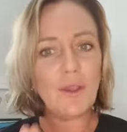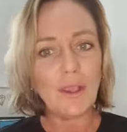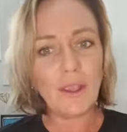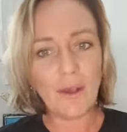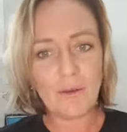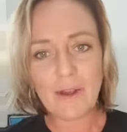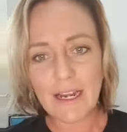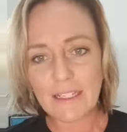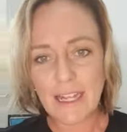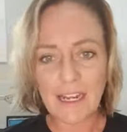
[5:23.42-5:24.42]
can go and write
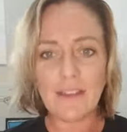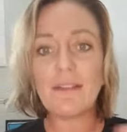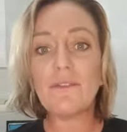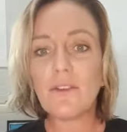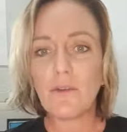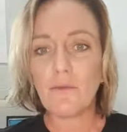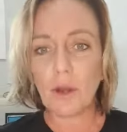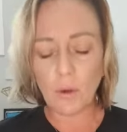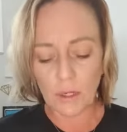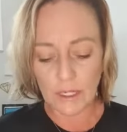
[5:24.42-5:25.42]
it down and then
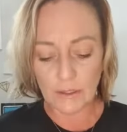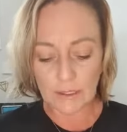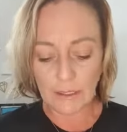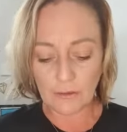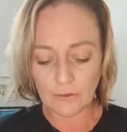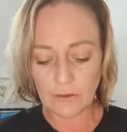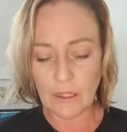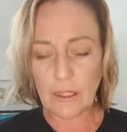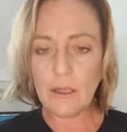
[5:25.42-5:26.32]
record it yourself.